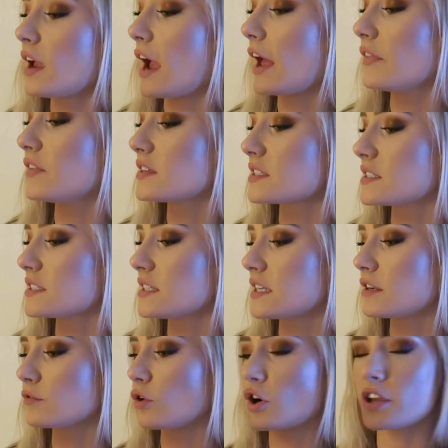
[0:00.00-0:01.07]
And this is
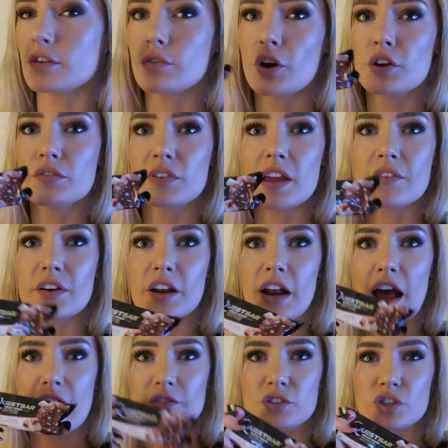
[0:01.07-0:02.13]
the Rocky Road flavor and I
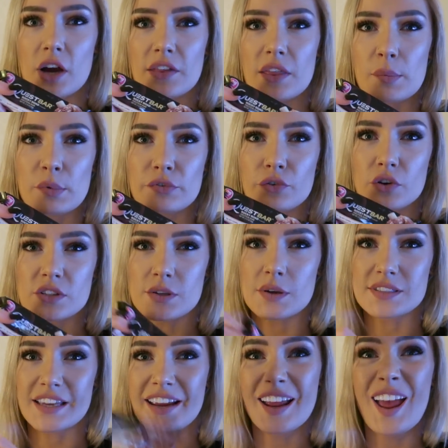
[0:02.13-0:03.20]
haven't tried that before. So I
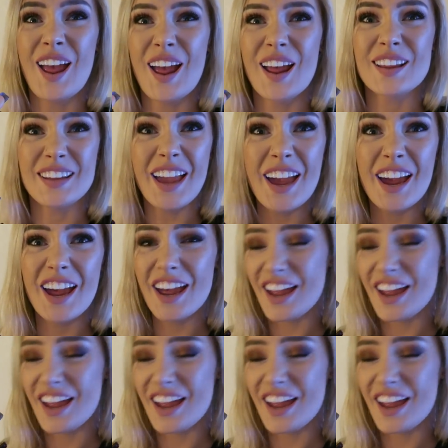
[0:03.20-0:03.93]
was like, yeah.